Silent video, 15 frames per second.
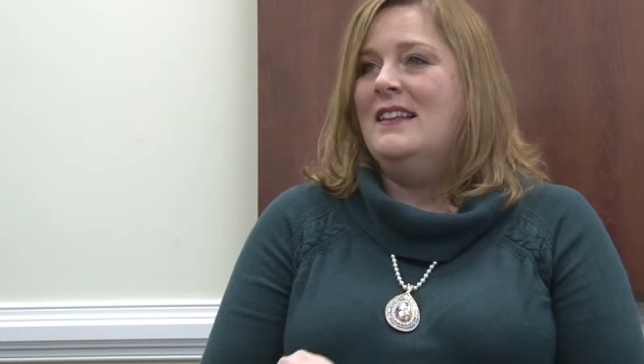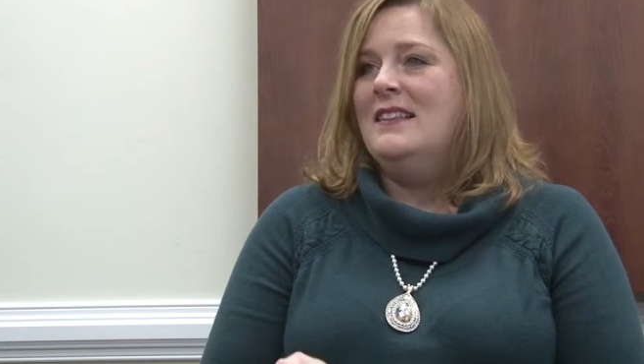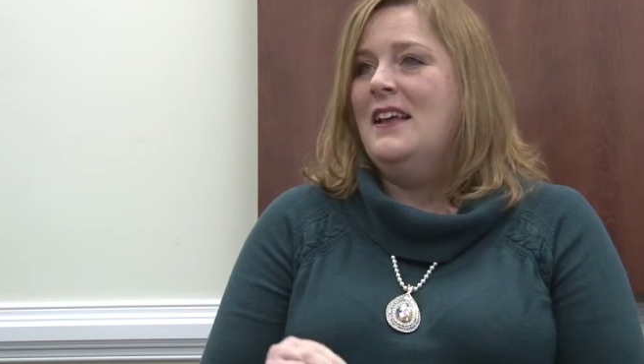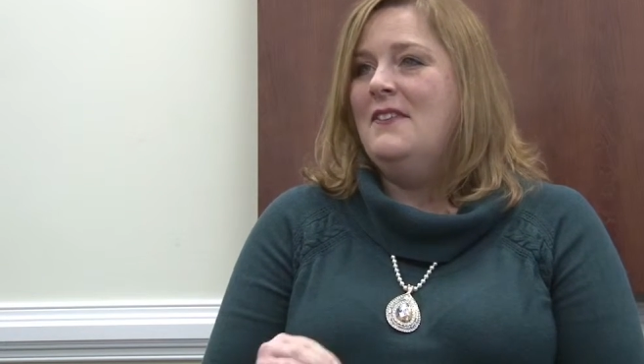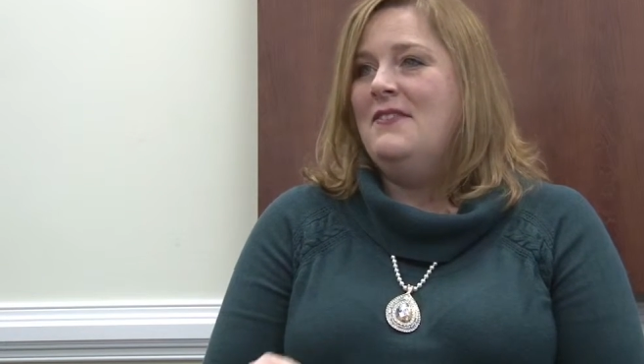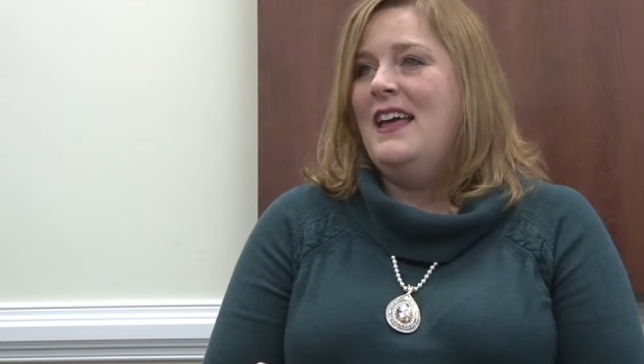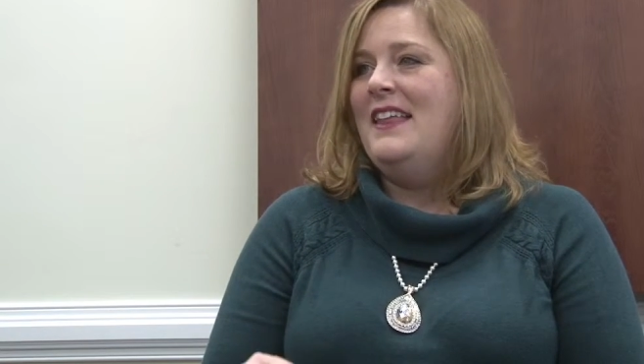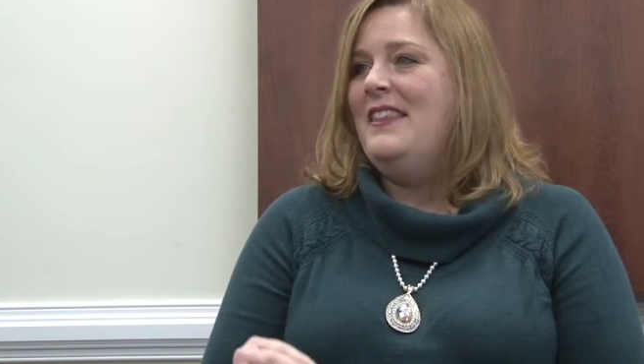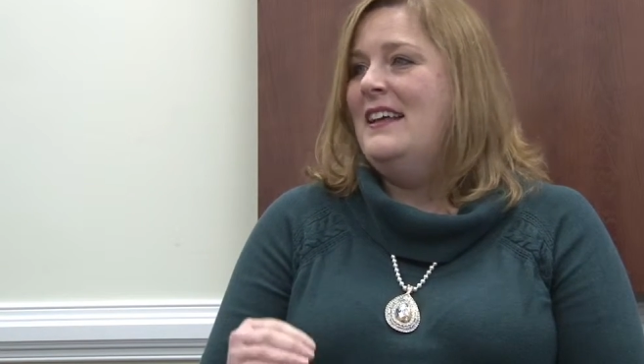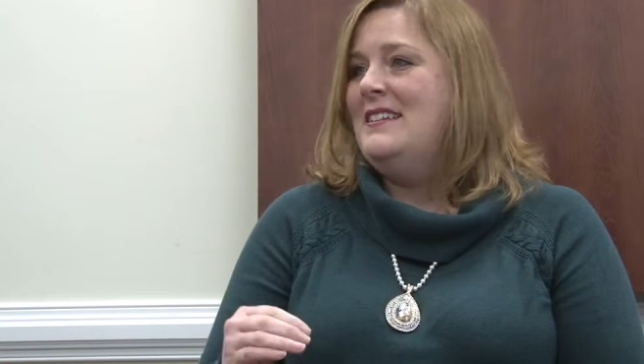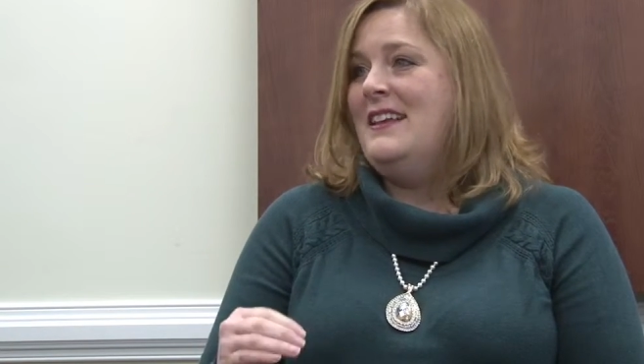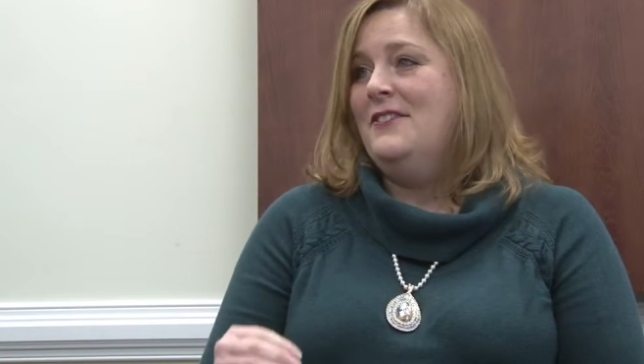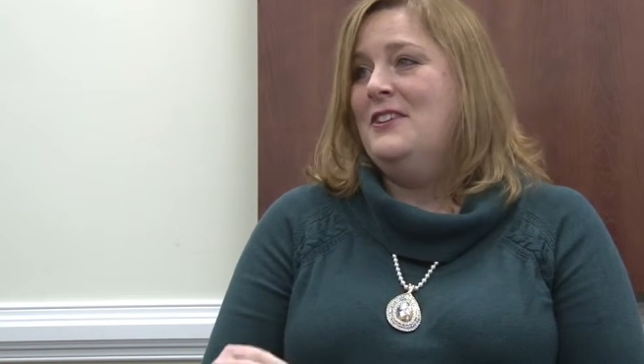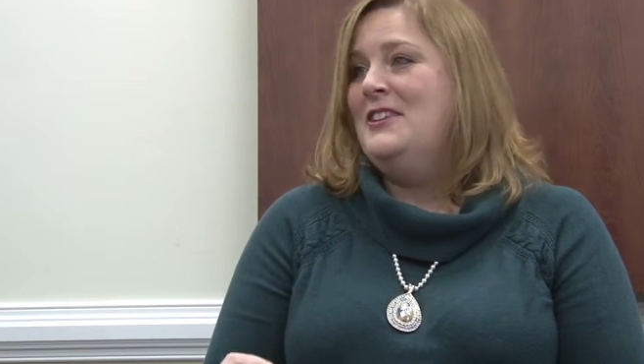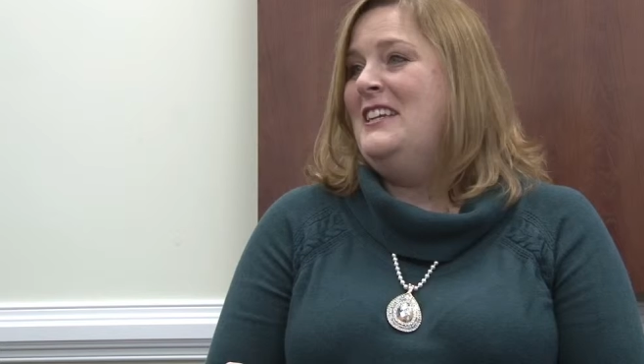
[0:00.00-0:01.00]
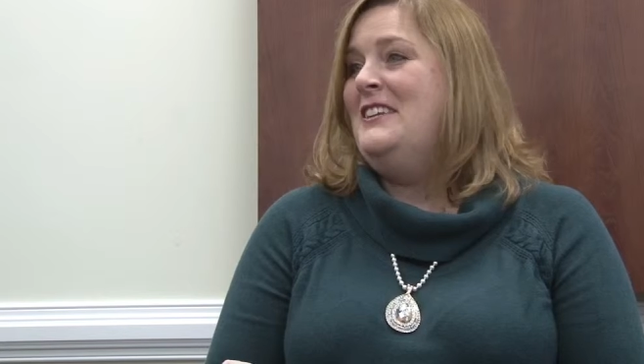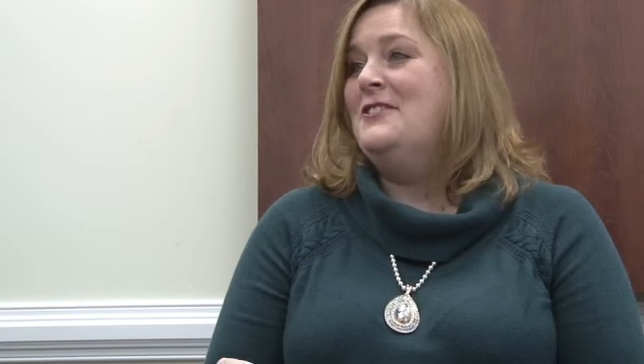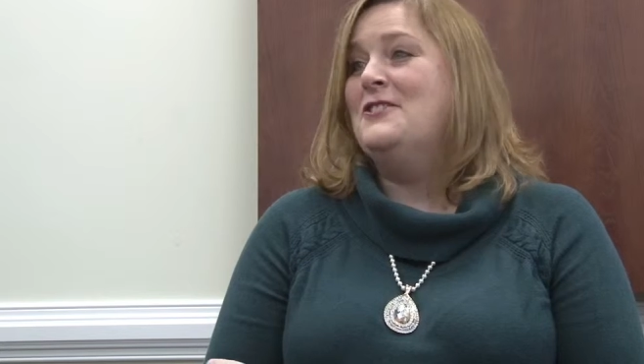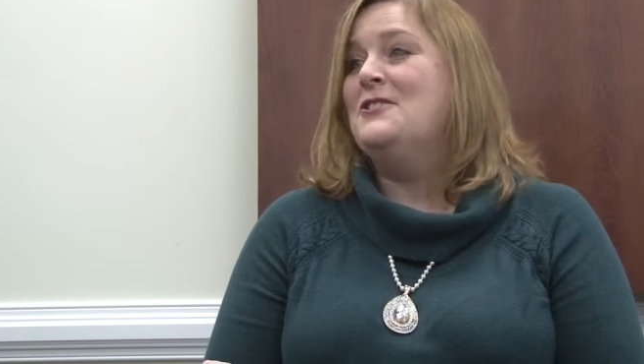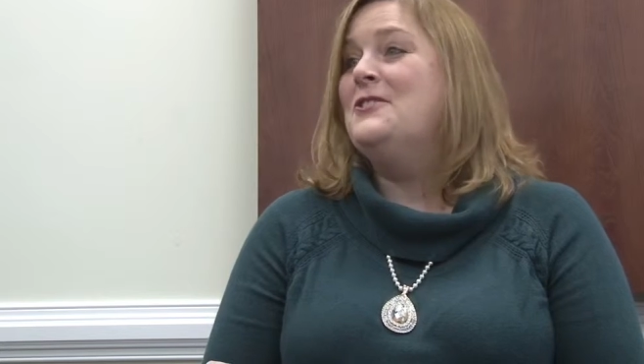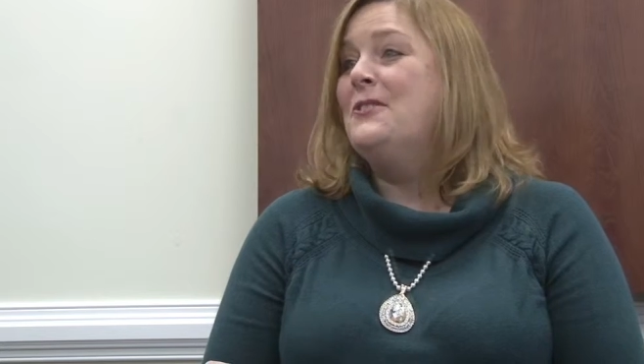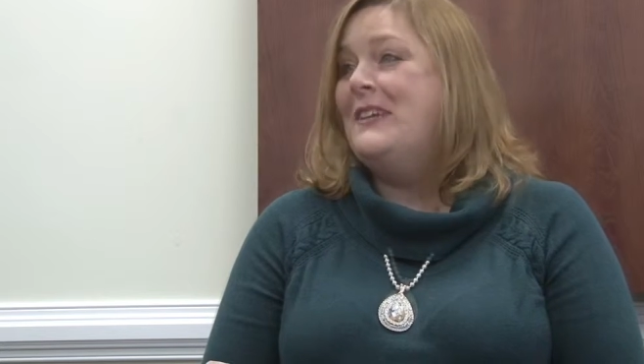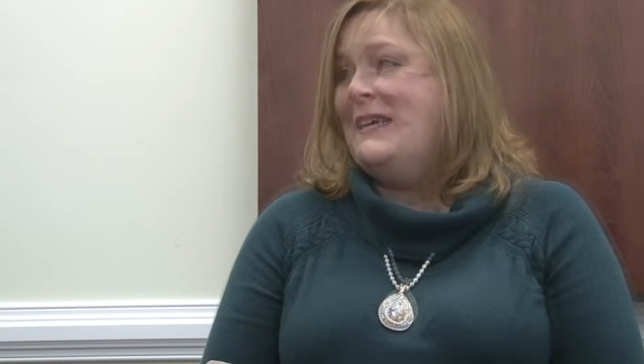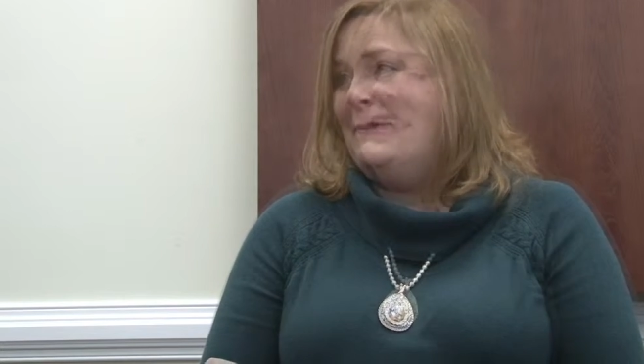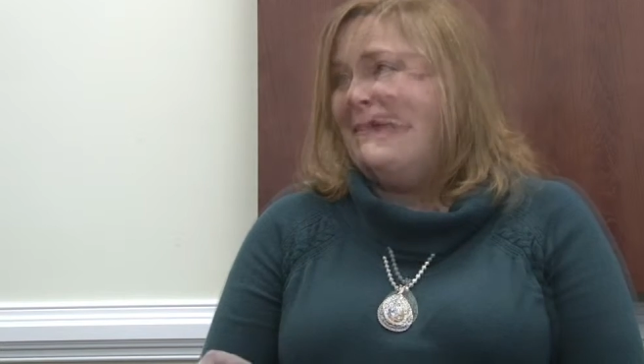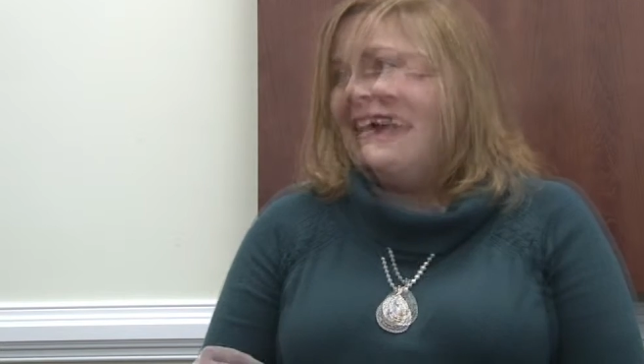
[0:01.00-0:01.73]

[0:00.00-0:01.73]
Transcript: love that. That's every teacher's dream.